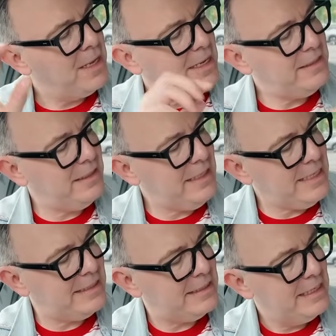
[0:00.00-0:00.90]
is that
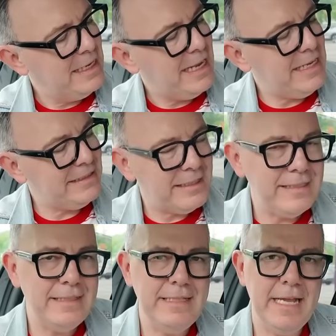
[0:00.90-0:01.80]
this is a
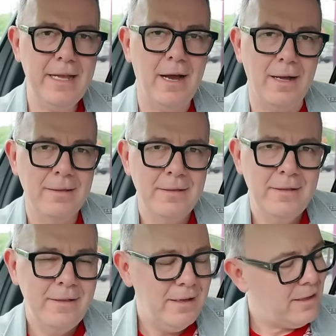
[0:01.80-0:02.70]
sticker.
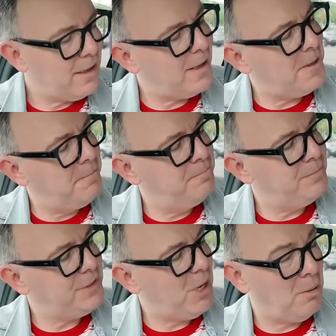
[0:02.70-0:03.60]

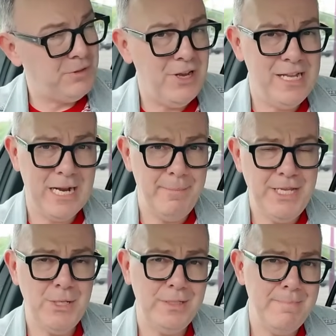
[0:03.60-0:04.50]
So I'm certainly going to be
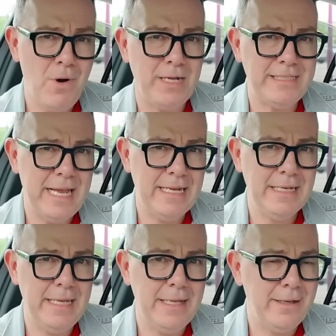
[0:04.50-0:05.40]
using my
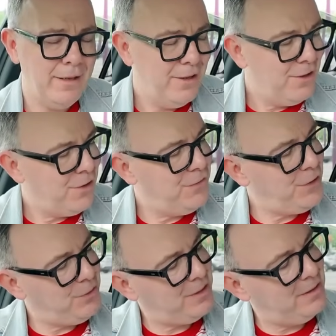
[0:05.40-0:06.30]
technique of
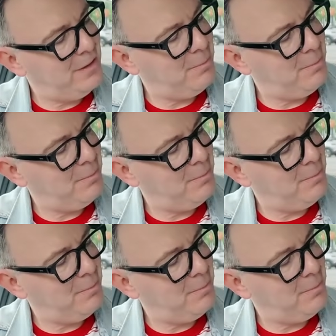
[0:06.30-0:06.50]
using the